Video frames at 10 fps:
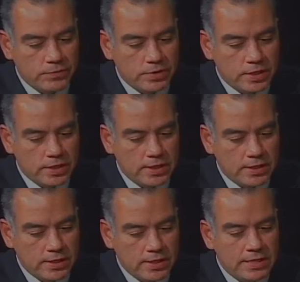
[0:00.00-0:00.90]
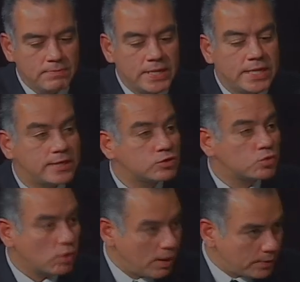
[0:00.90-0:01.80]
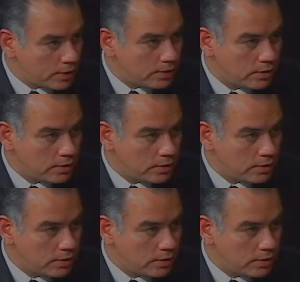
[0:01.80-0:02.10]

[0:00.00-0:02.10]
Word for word: the uh, immediate trauma